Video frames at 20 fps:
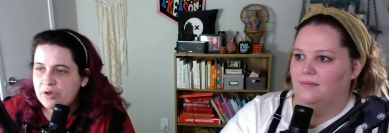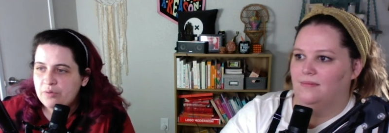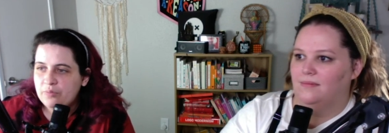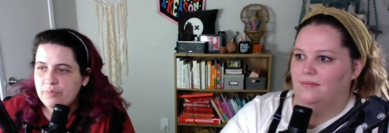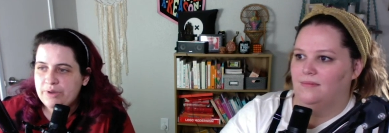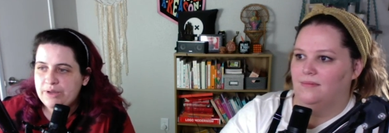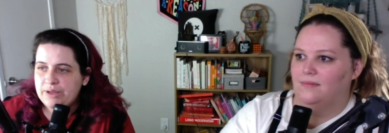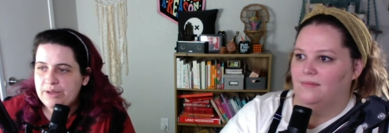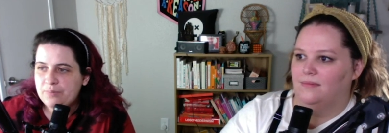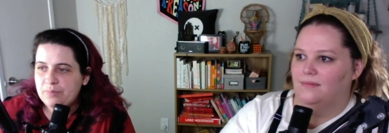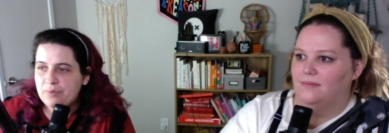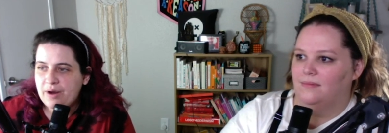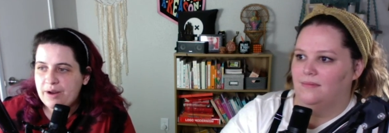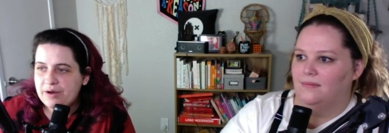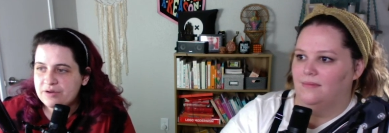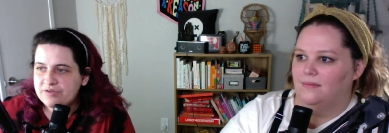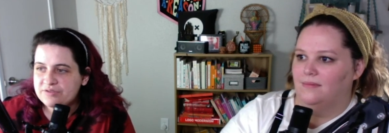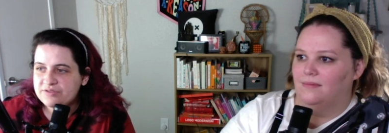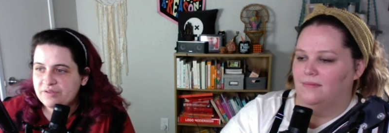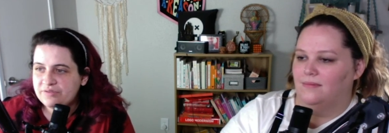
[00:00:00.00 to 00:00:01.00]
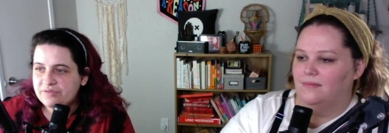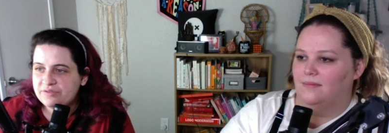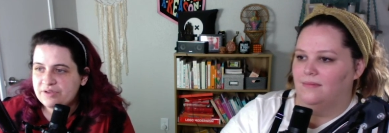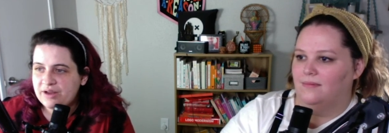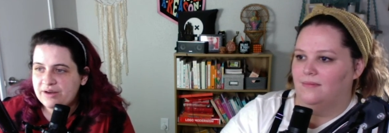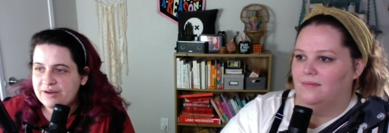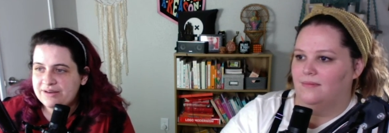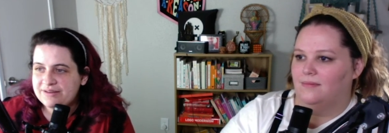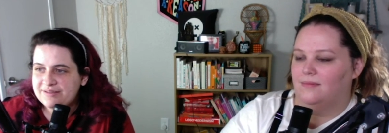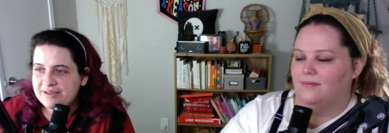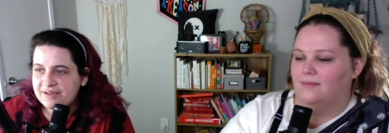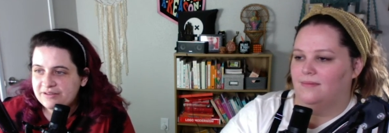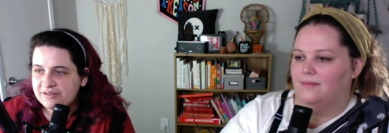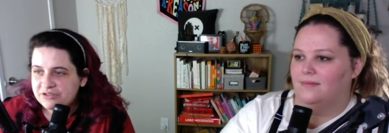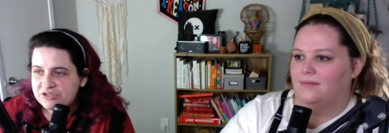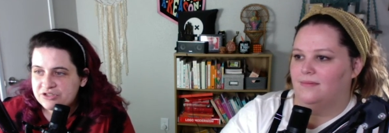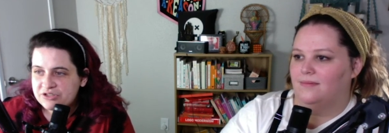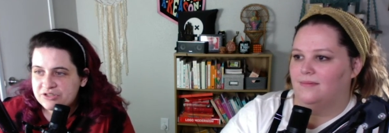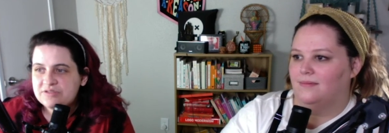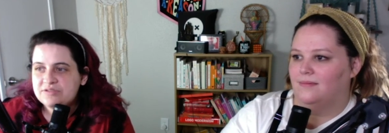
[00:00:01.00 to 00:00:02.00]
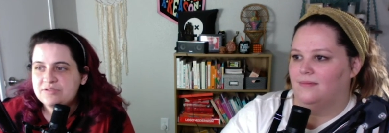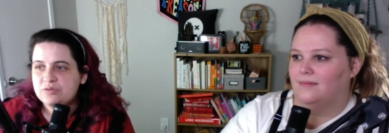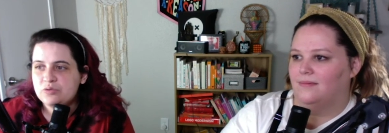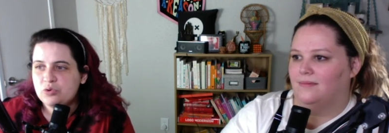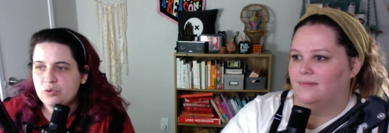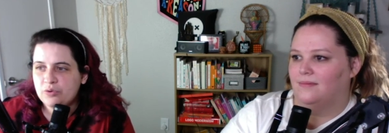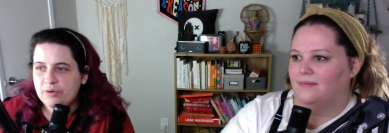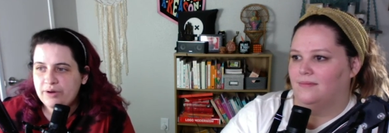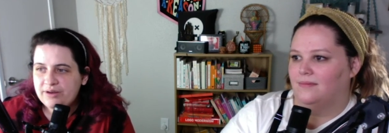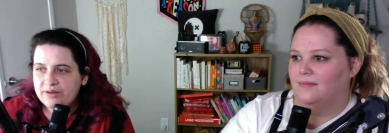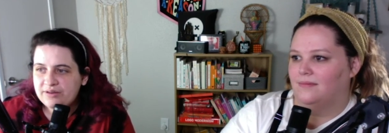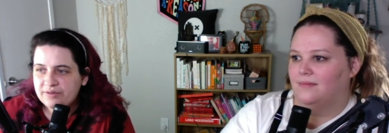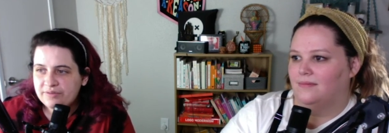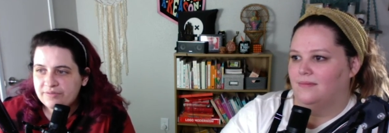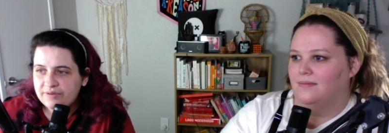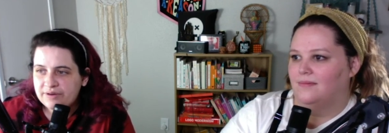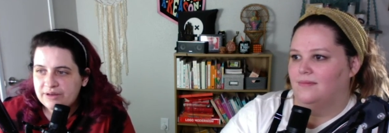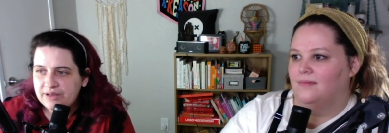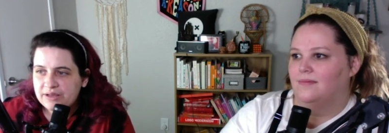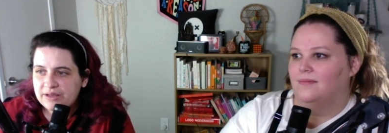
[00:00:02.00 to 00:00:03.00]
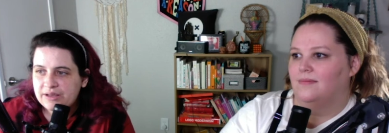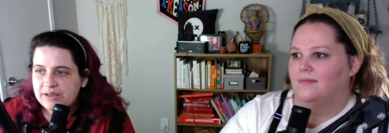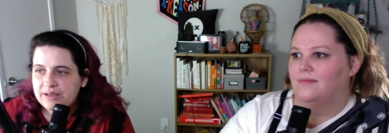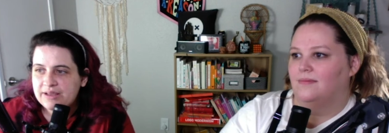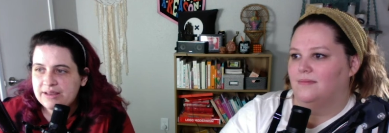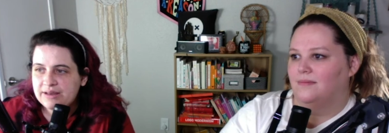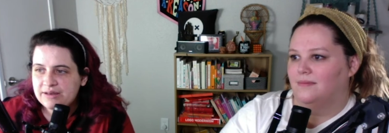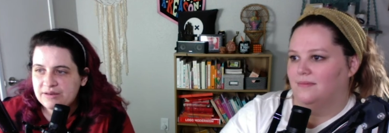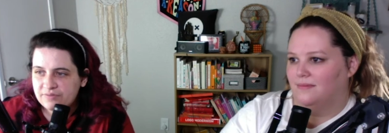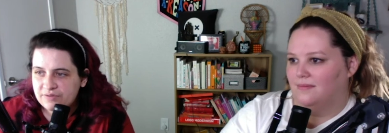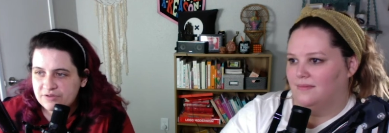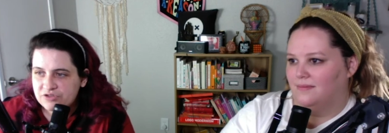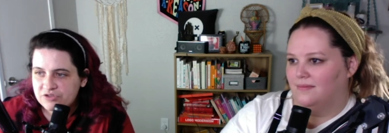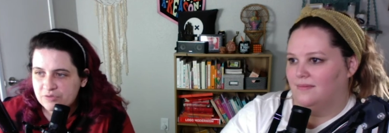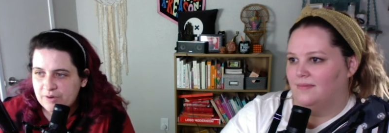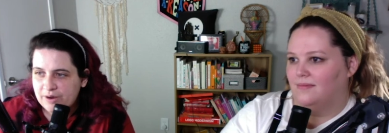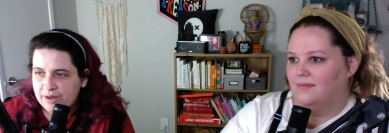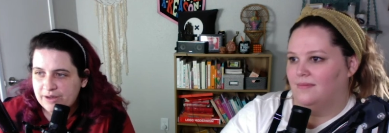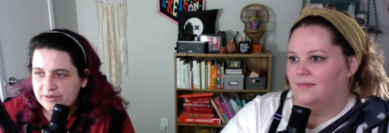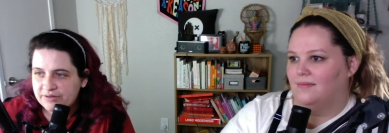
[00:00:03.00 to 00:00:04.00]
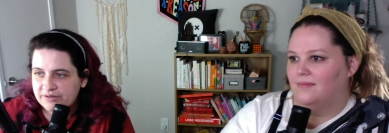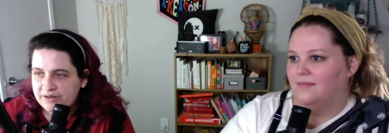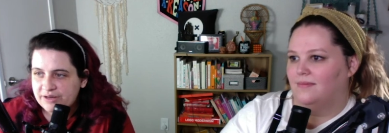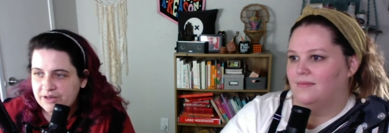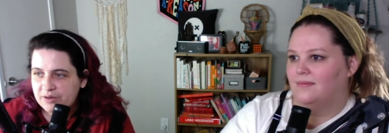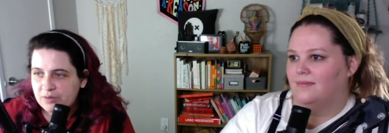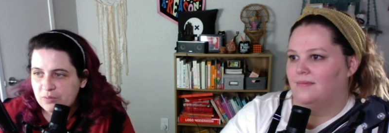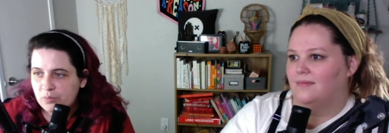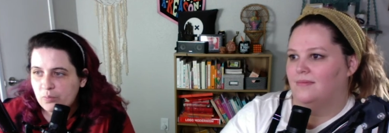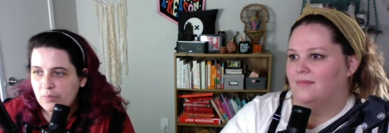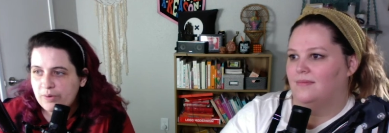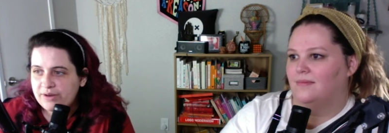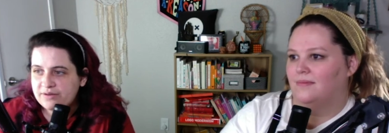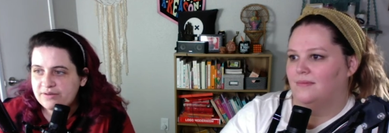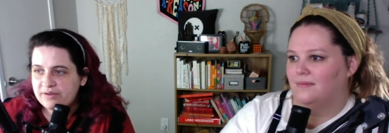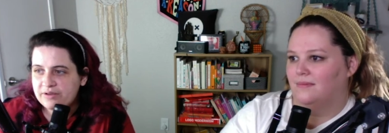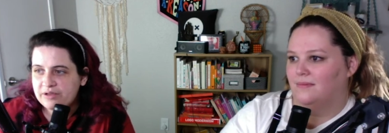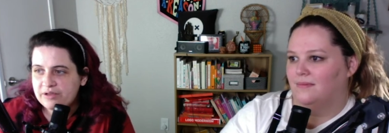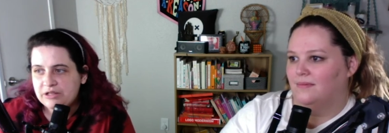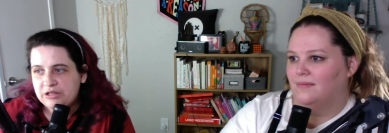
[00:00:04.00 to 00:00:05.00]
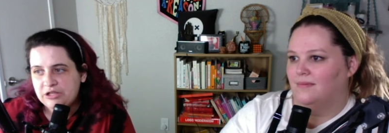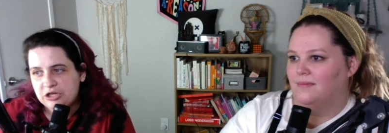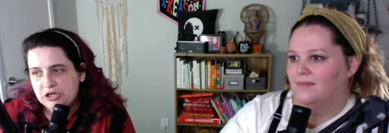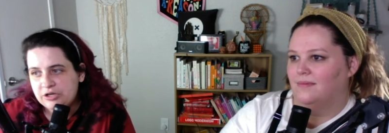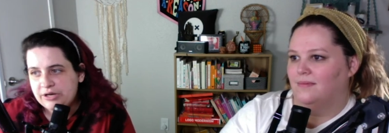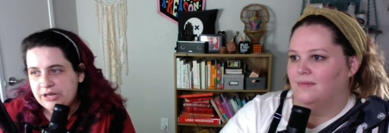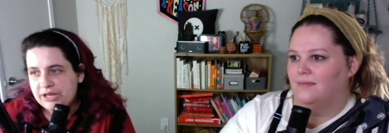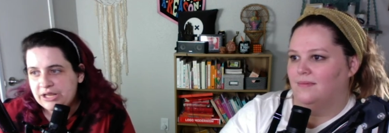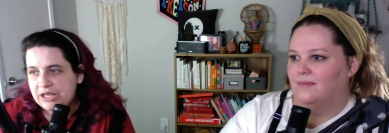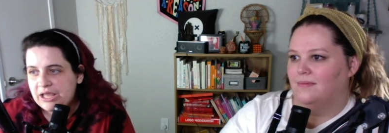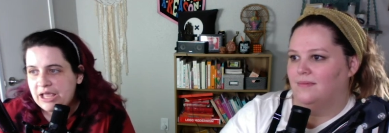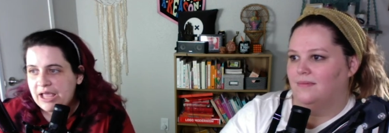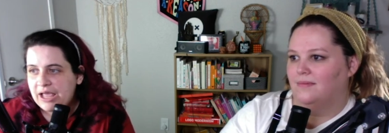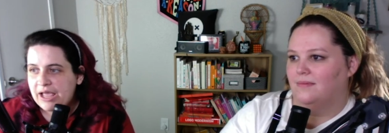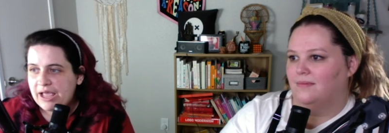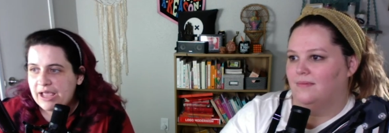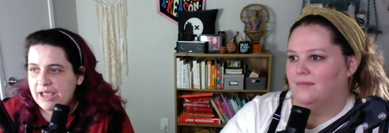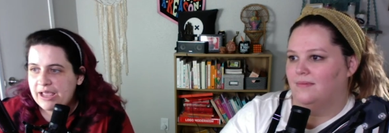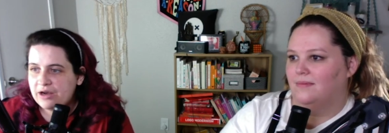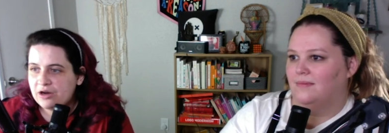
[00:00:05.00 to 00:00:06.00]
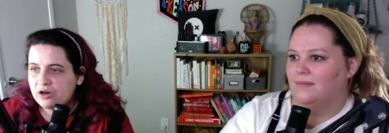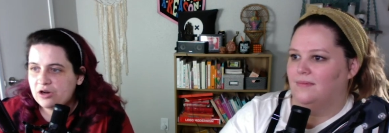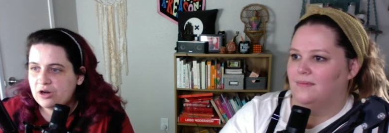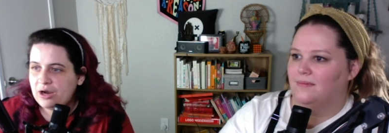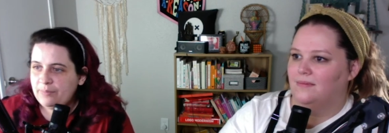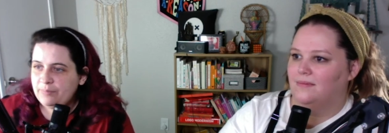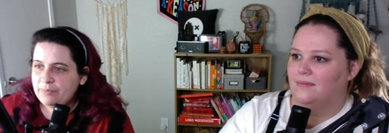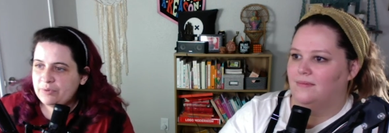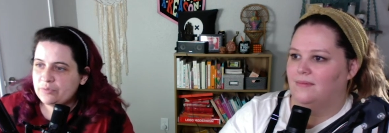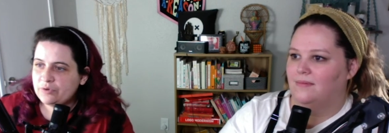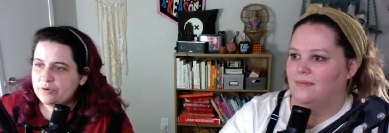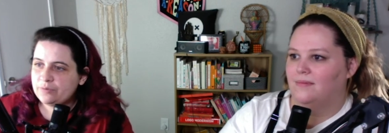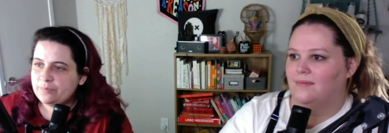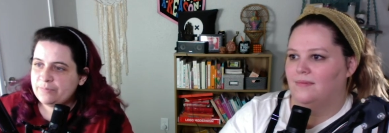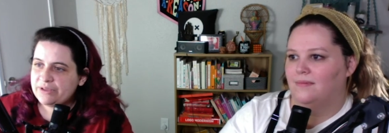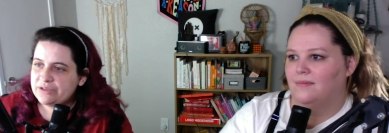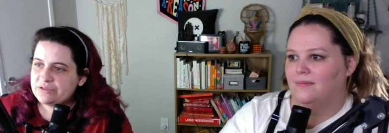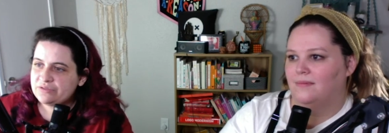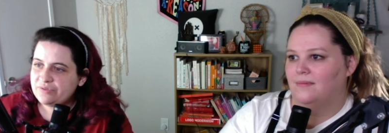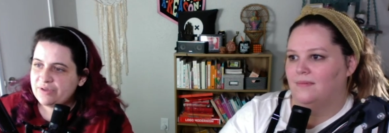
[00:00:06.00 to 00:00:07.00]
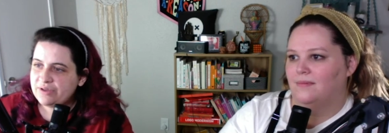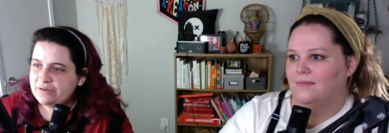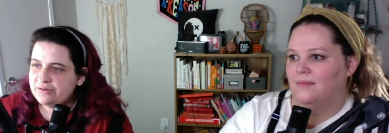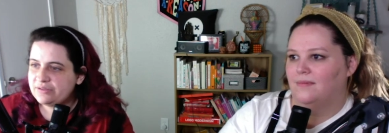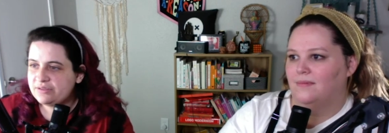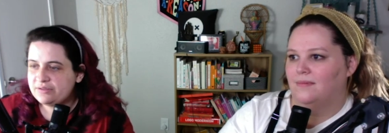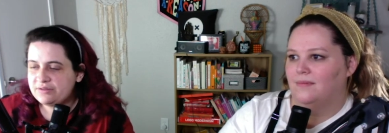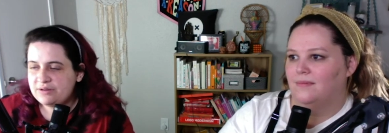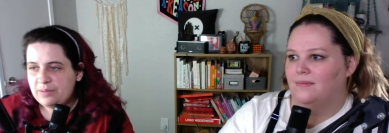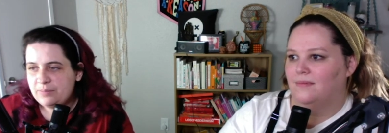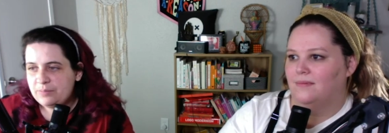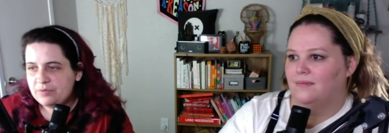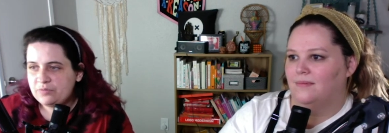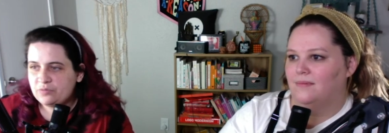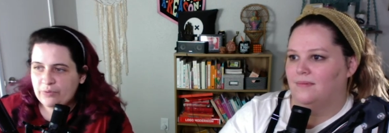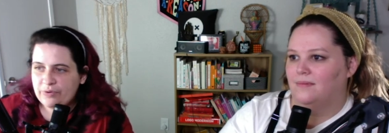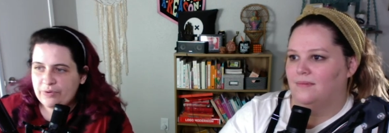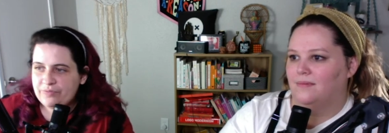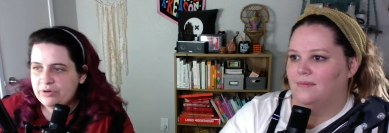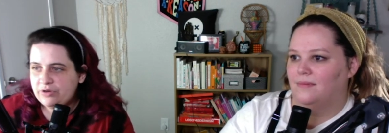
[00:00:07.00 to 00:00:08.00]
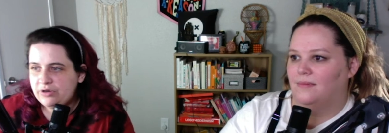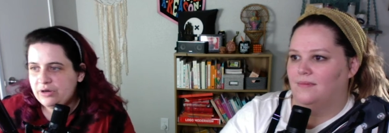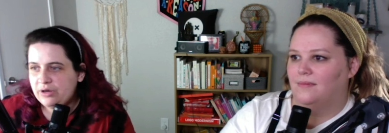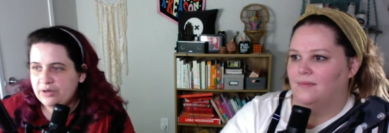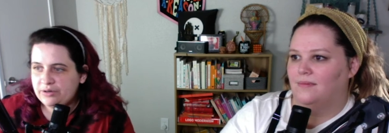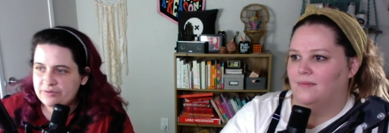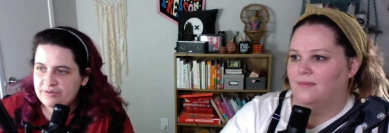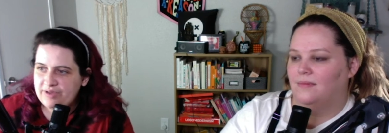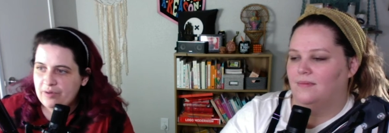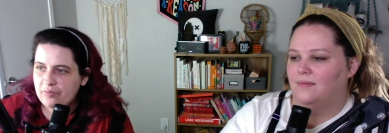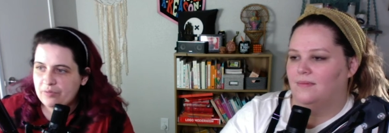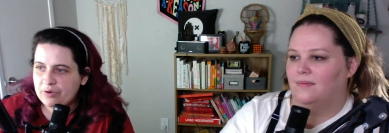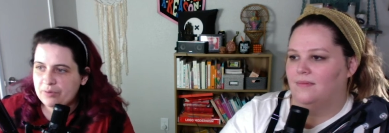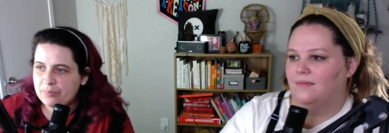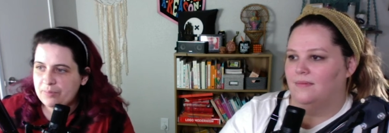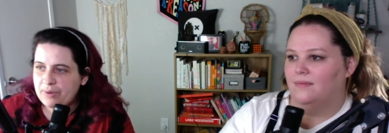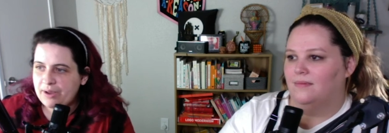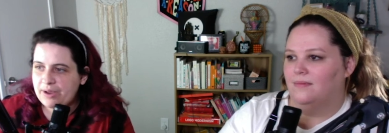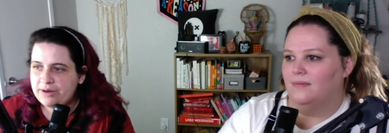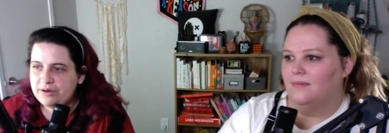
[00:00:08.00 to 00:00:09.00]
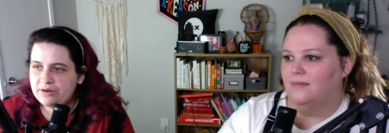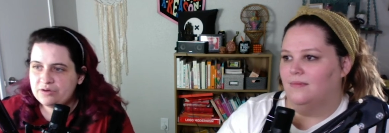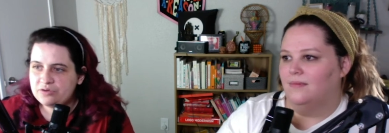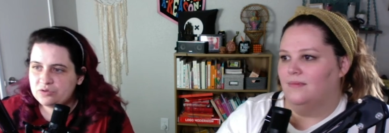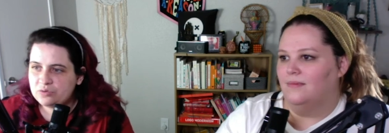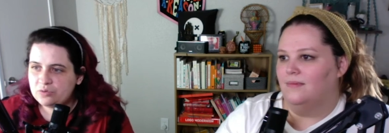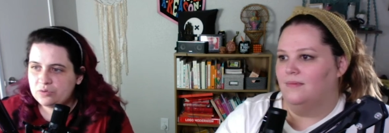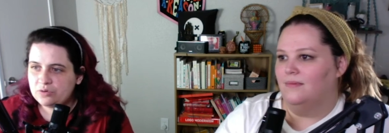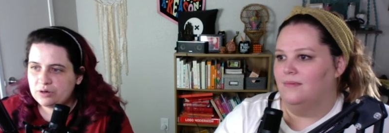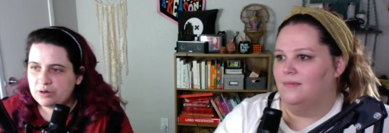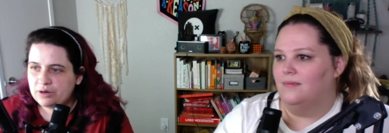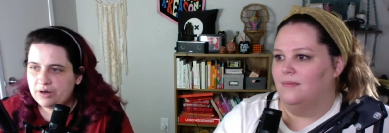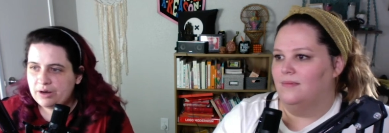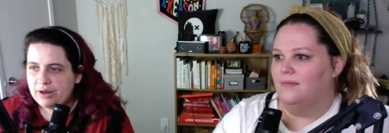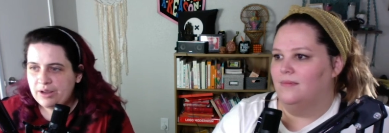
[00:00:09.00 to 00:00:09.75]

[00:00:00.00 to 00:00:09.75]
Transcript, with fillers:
Speaker 1: We pride ourselves on intelligence, creativity, individuality, wit, learning, and our common room is found at the top of Ravenclaw Tower behind a door,